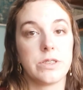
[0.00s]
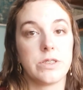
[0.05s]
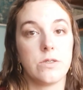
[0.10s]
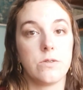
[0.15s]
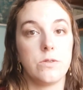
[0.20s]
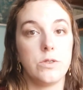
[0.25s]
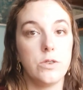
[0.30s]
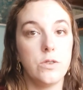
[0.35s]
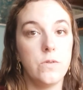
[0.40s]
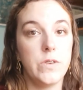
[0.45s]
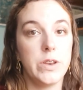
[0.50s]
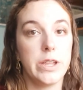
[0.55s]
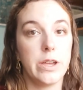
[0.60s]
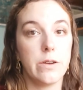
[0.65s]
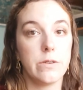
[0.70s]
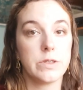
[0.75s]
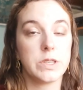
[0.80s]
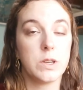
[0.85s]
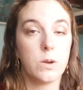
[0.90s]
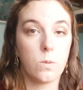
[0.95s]
So new
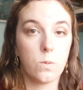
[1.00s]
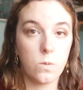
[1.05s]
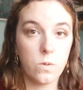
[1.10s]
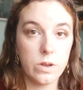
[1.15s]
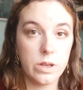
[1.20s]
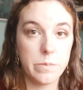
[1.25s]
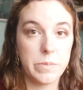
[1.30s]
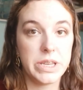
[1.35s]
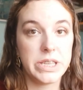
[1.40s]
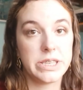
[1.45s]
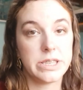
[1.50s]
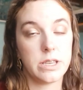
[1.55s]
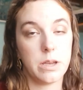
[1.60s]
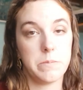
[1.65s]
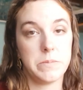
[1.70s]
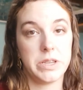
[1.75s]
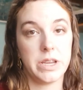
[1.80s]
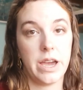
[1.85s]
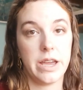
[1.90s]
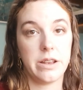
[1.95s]
videos will be
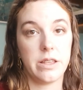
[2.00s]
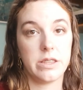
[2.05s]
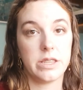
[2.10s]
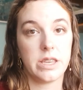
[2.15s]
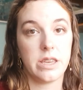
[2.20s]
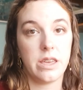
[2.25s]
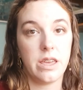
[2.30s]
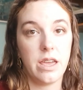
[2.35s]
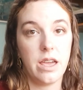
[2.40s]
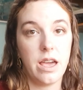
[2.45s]
subtitled.